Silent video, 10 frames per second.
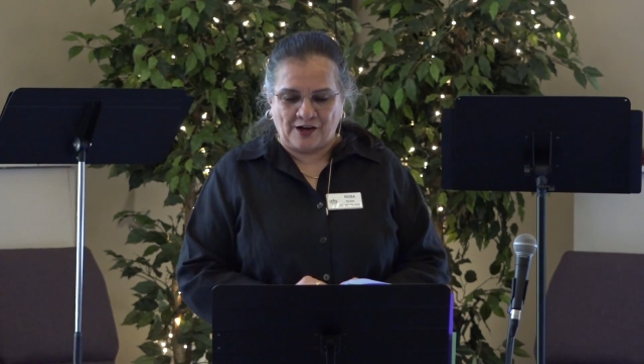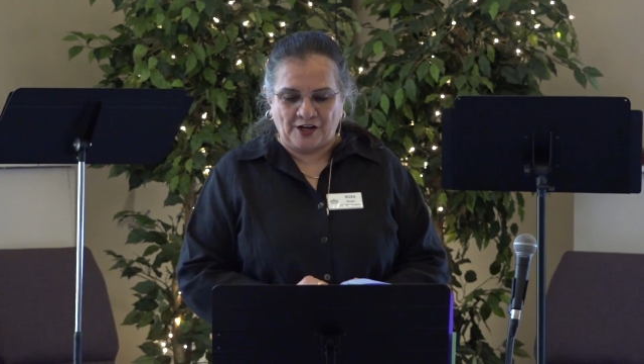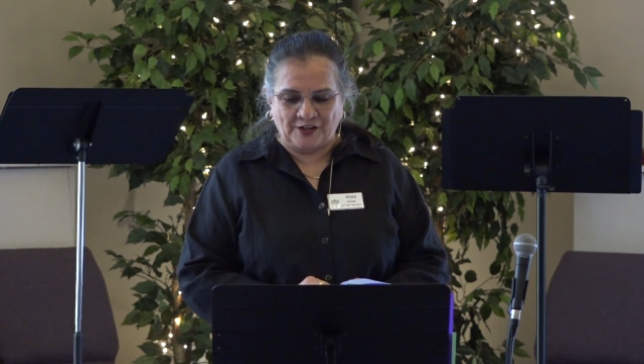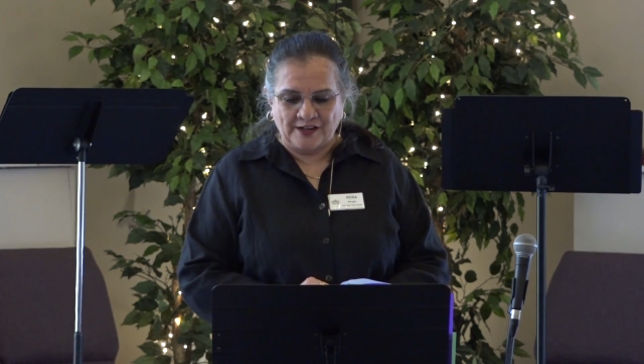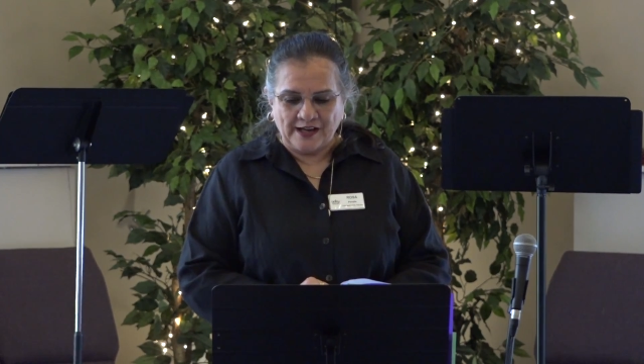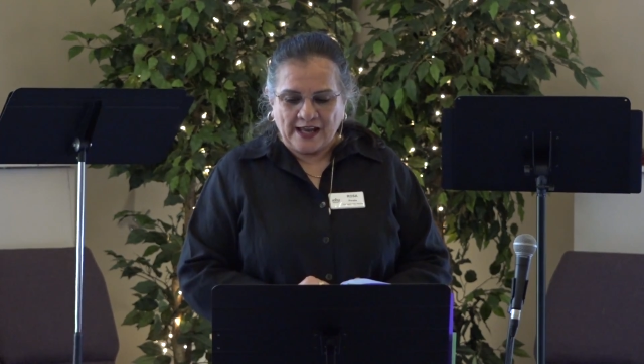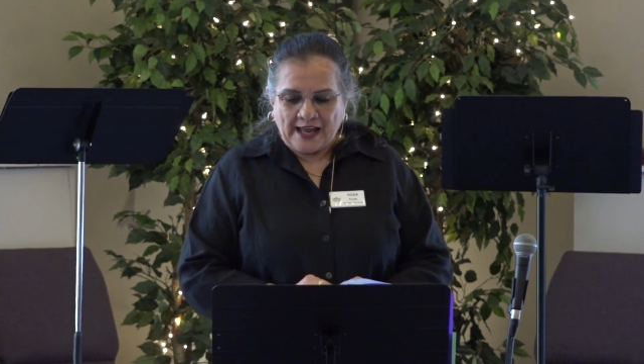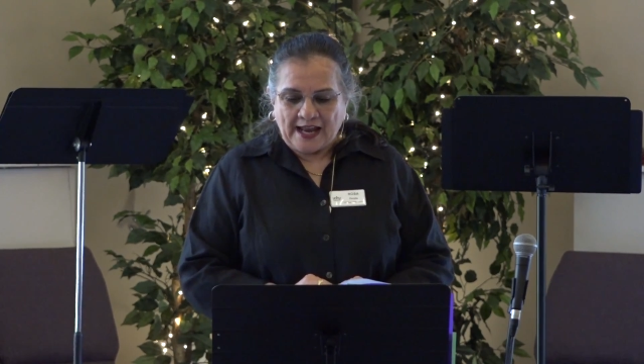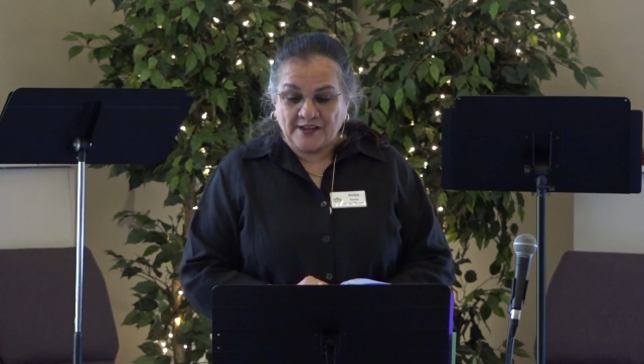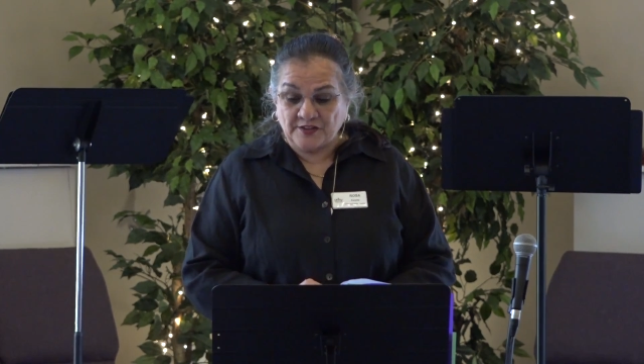are
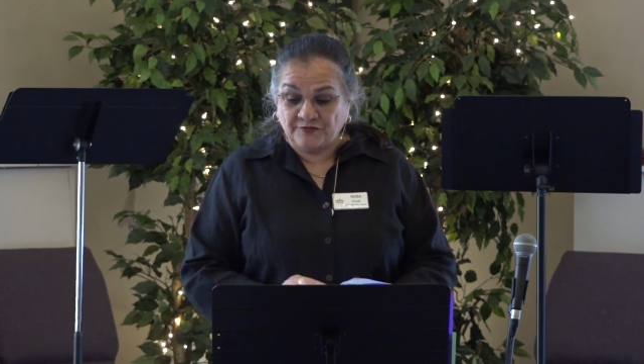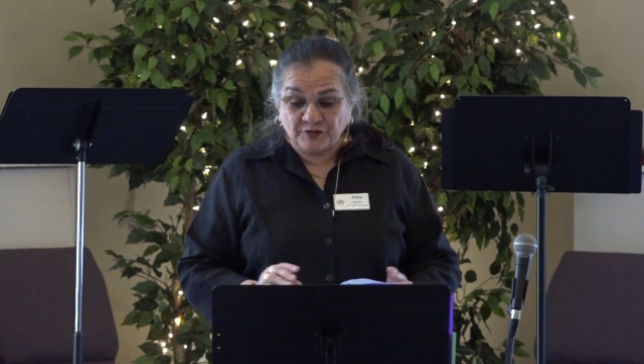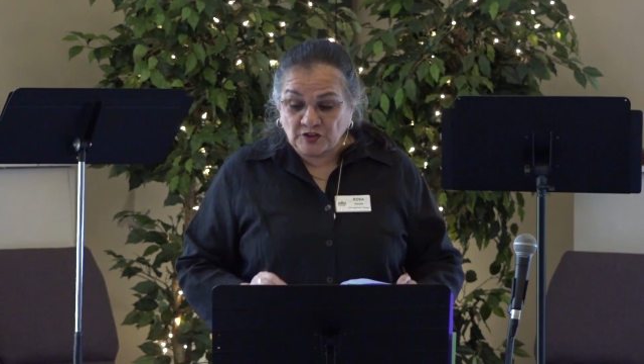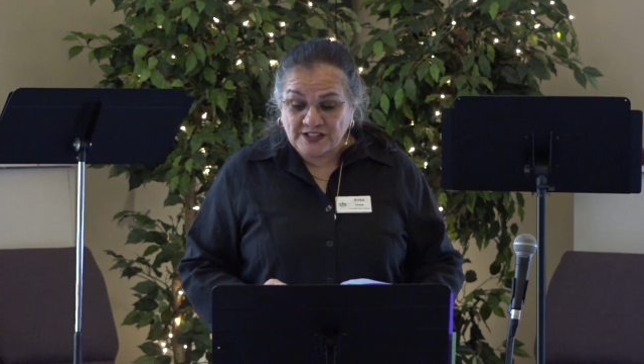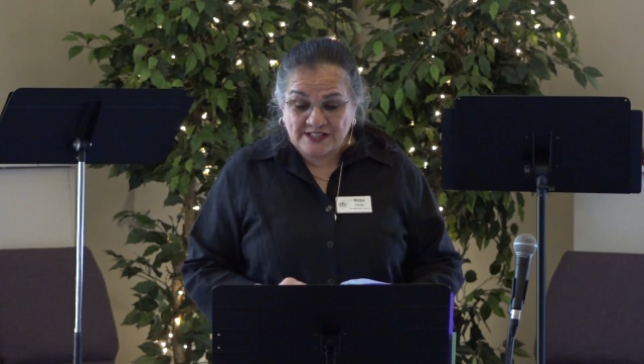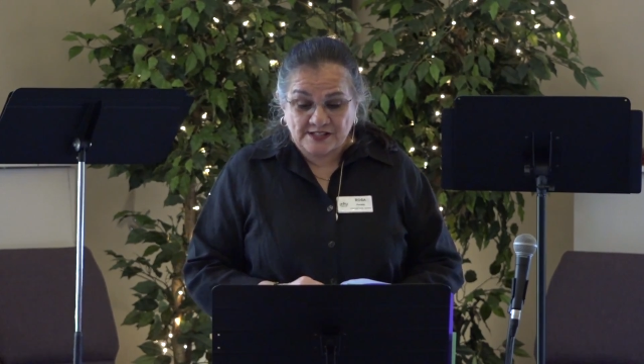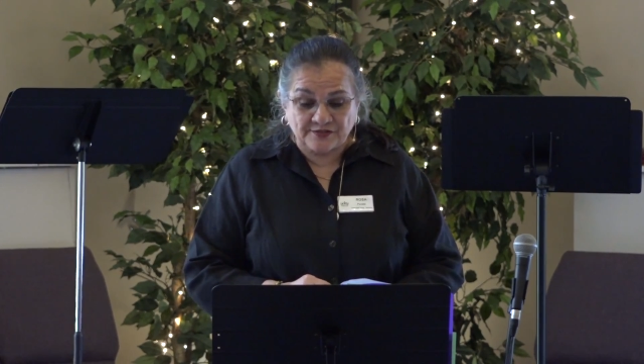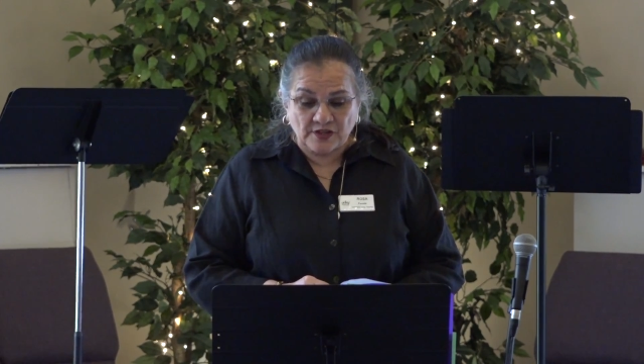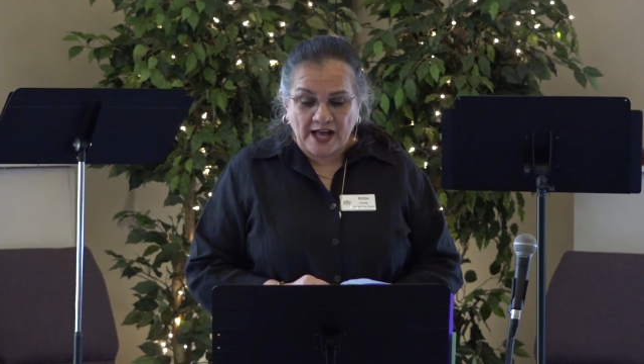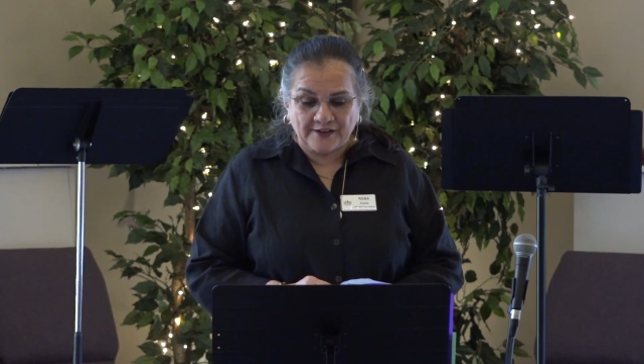and the fullness
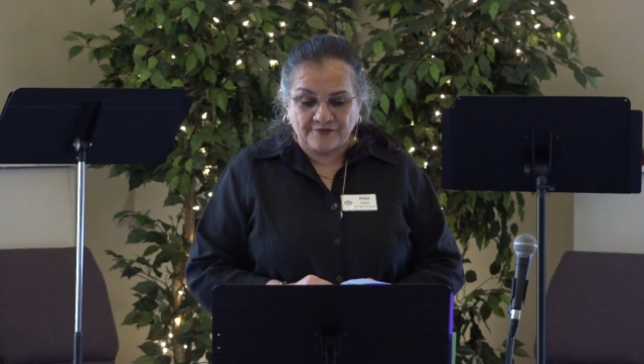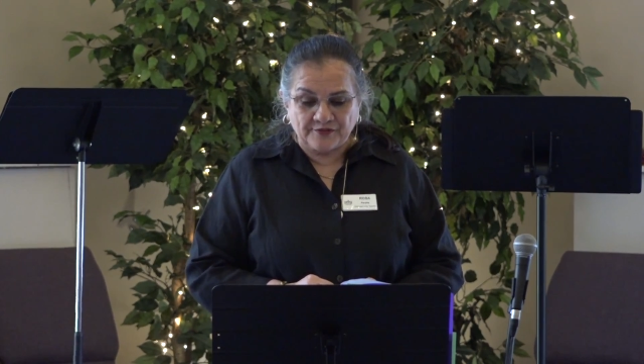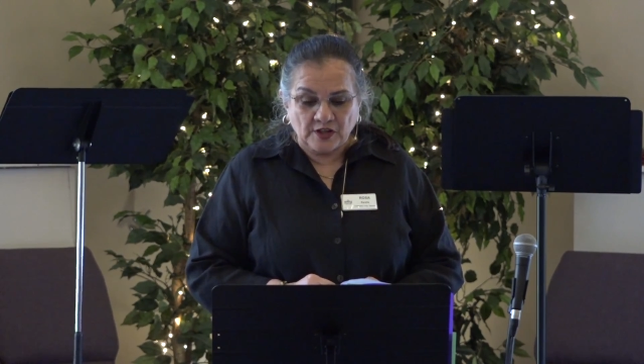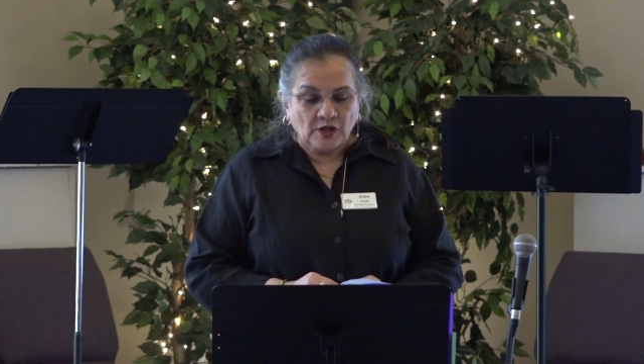of life,